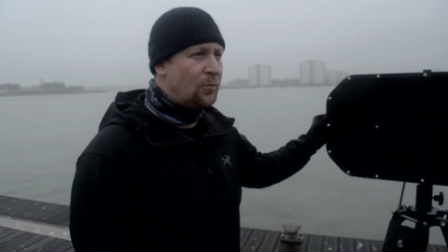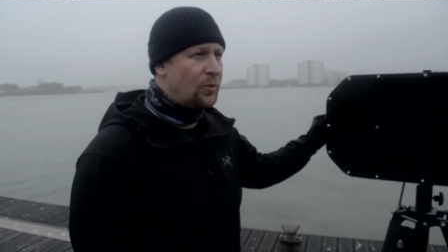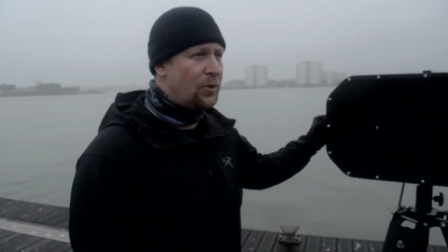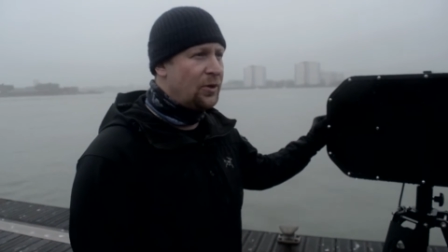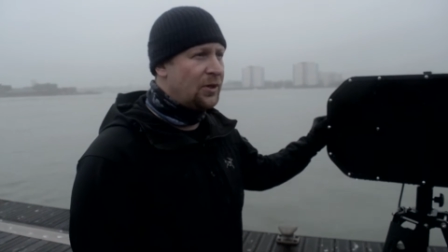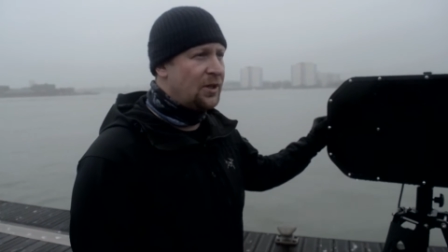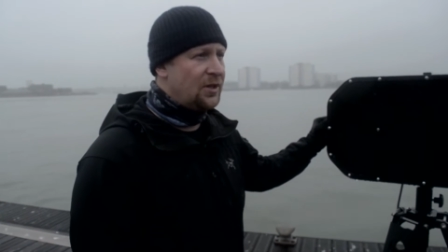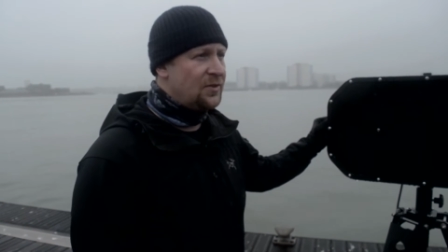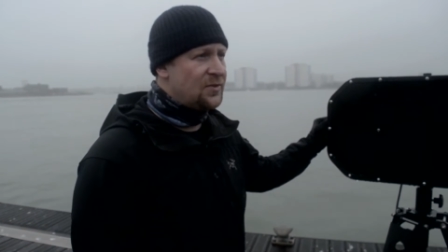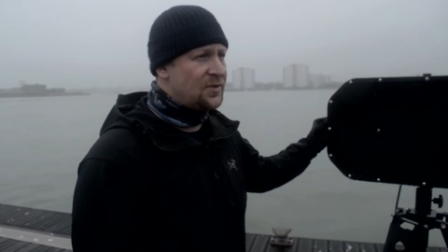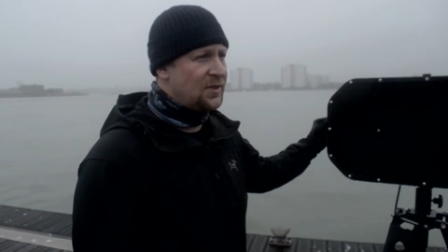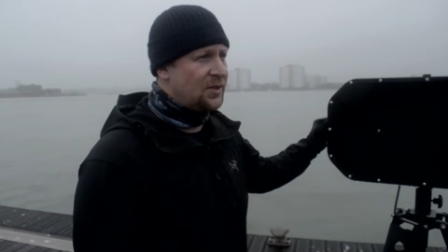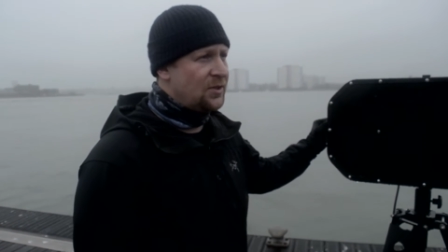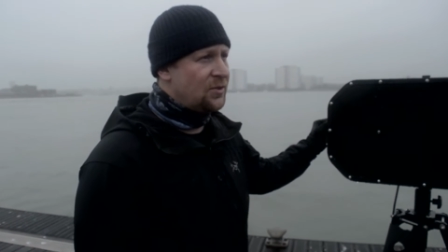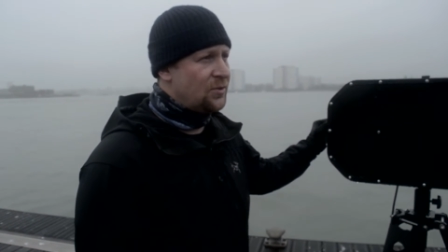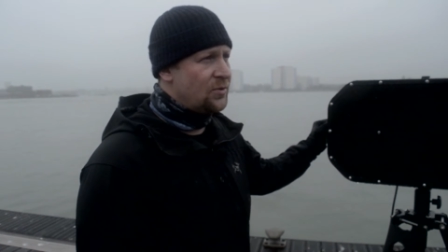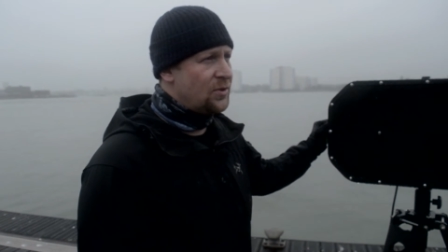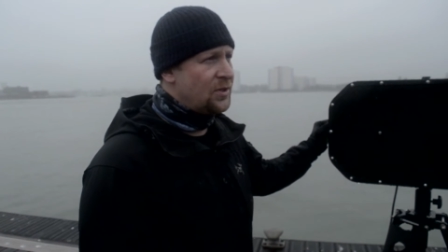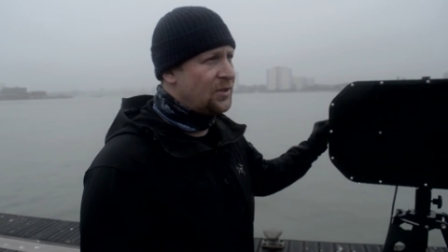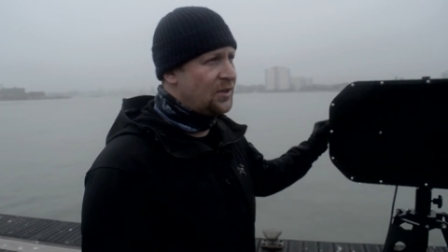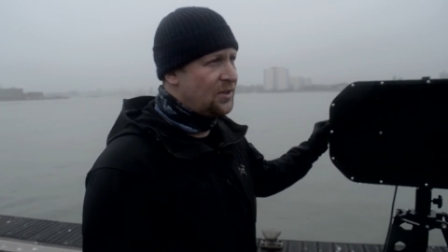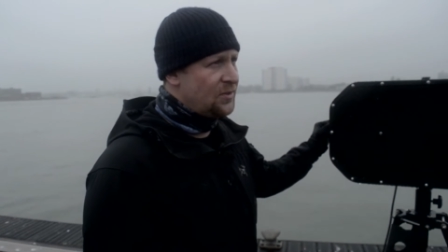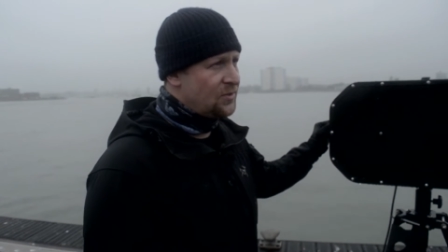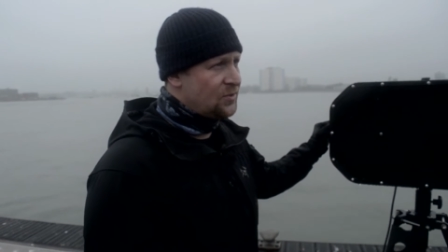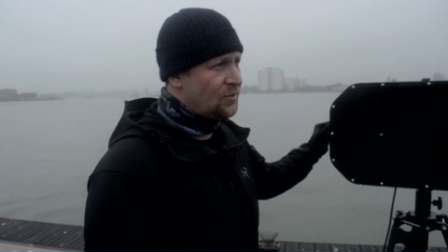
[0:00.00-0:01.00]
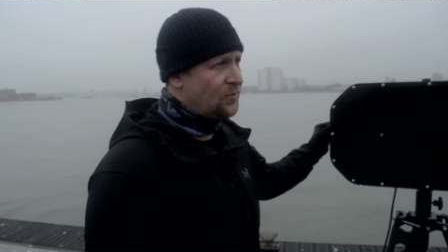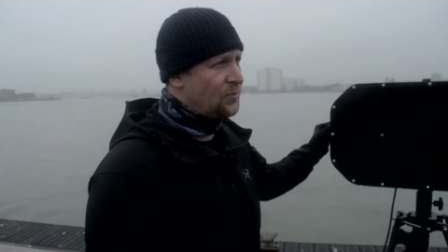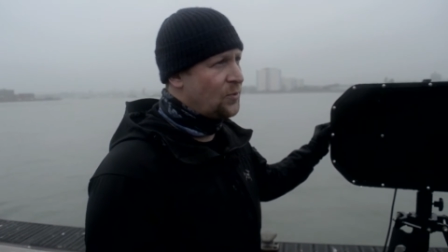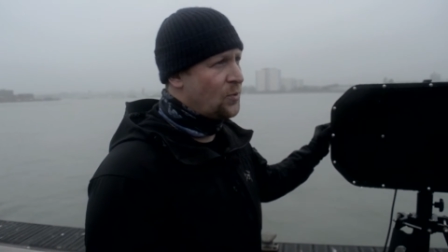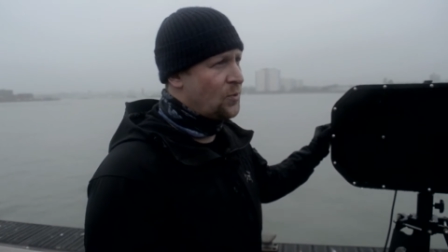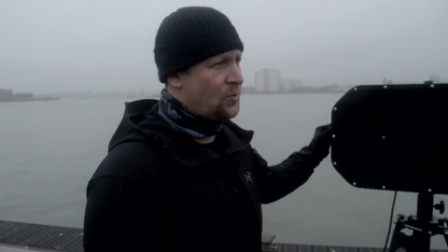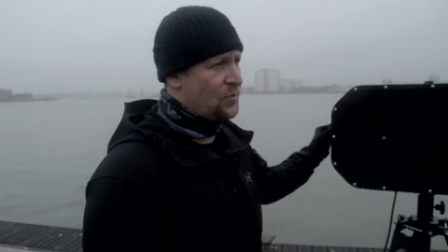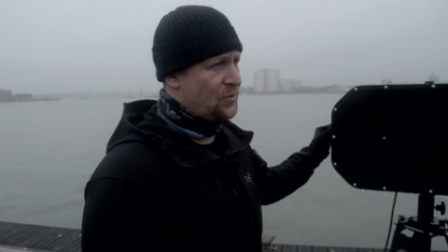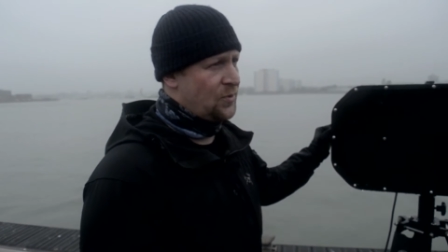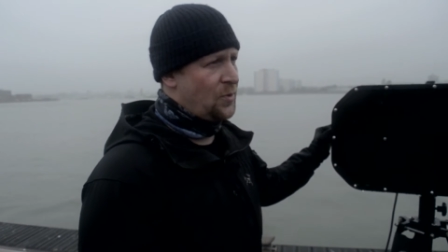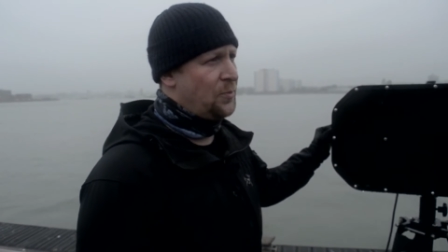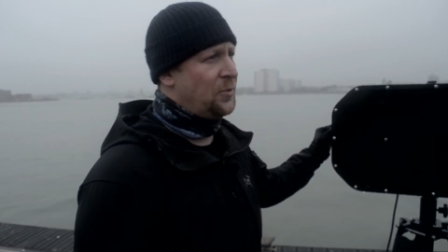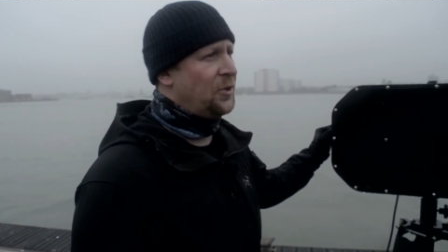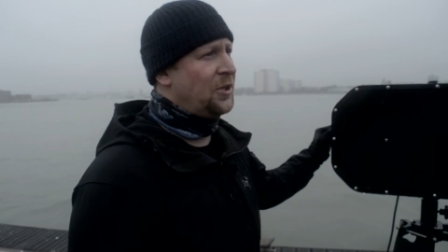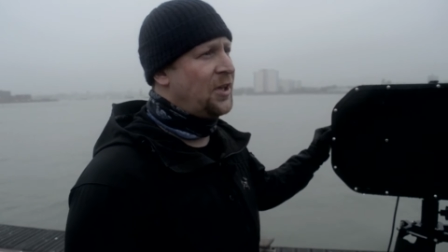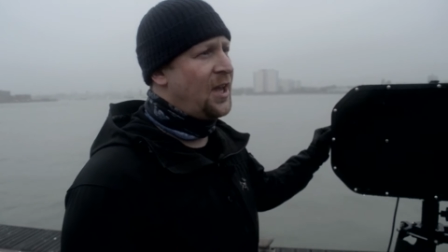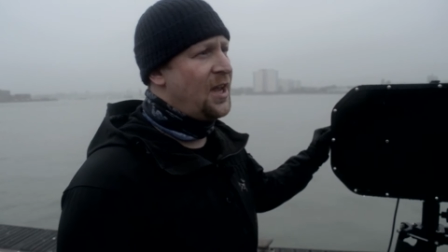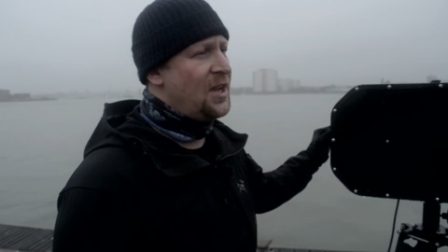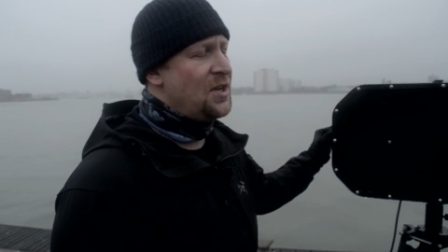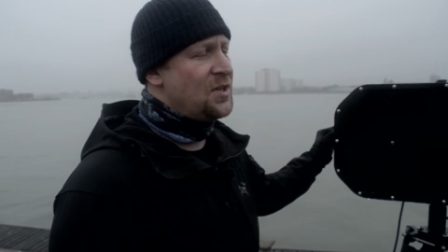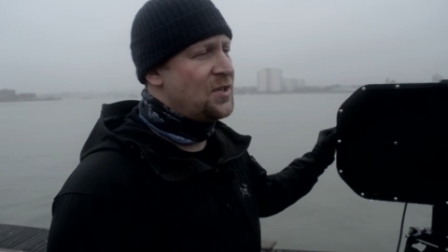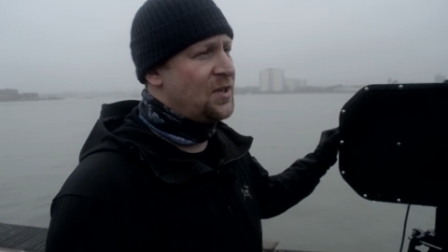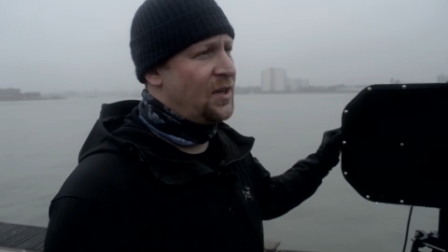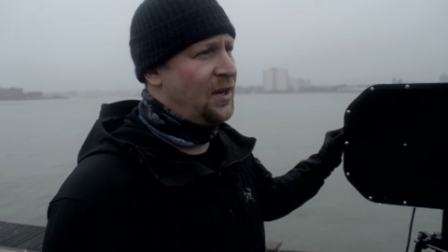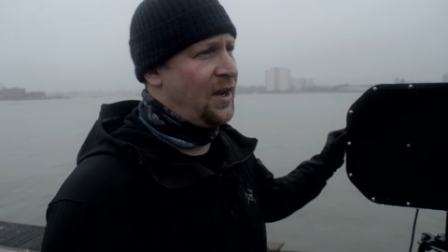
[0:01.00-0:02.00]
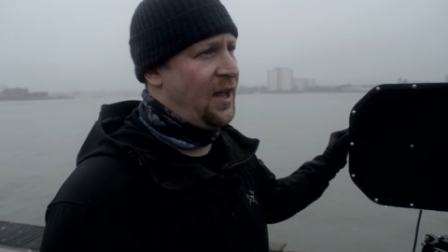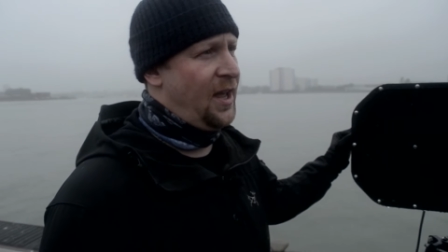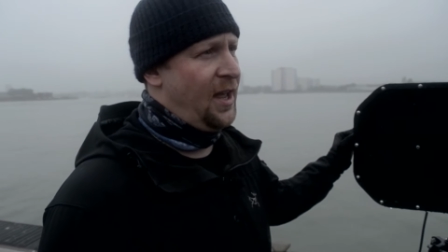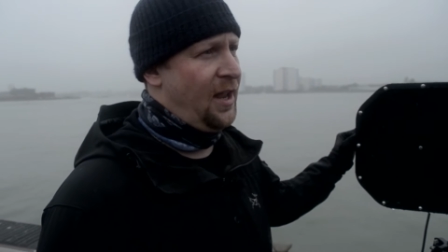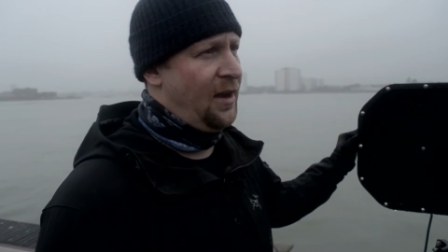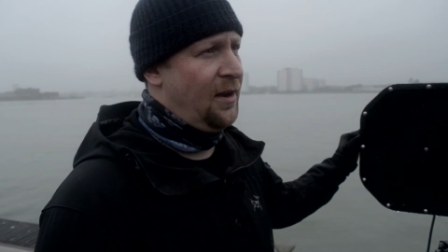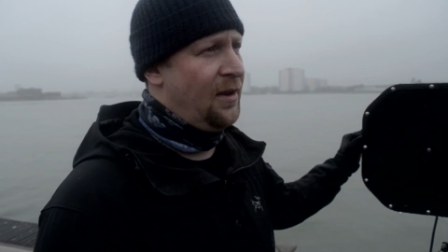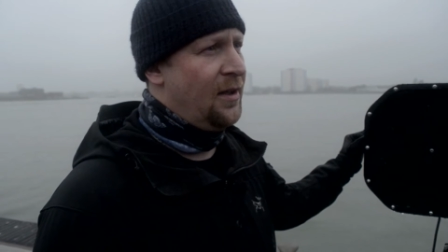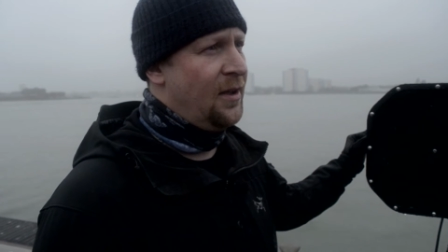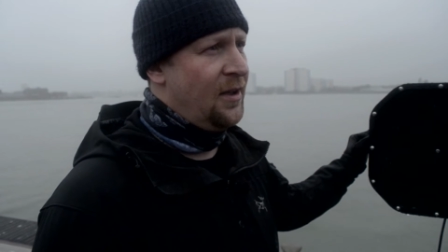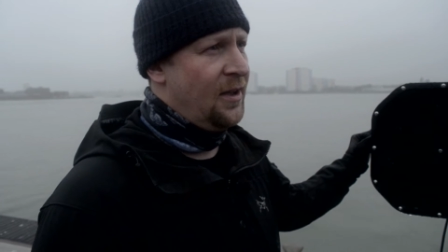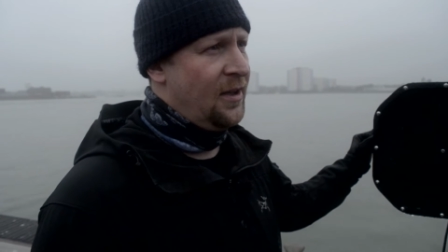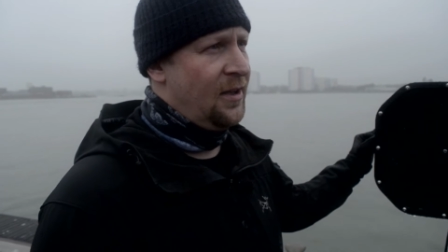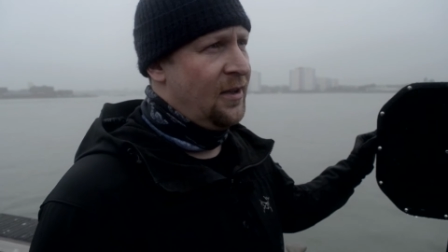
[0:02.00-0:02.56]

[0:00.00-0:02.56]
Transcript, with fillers: working security is of course communication and